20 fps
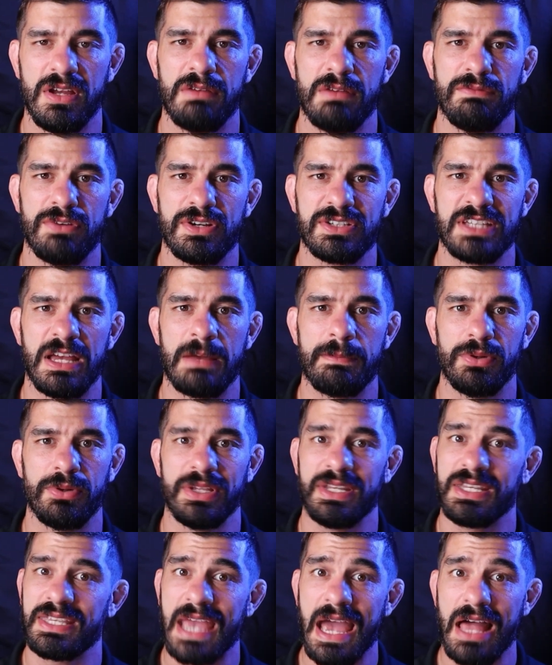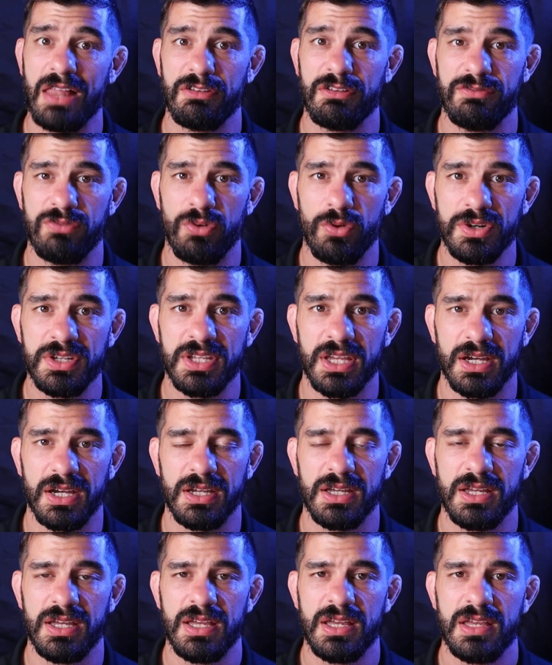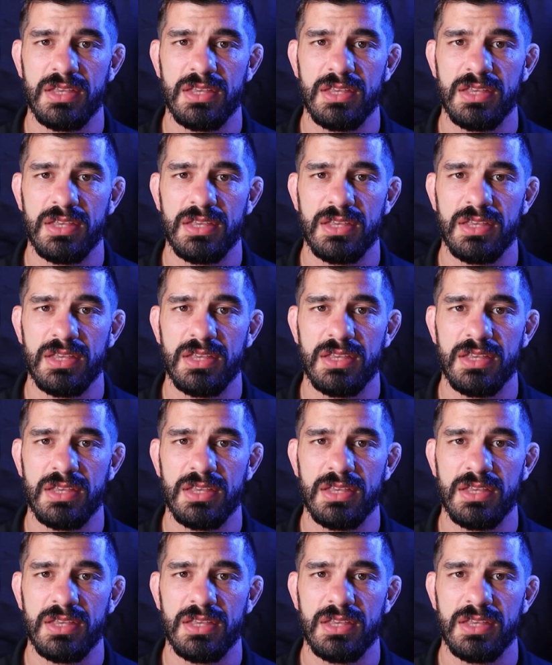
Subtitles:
For example, in California,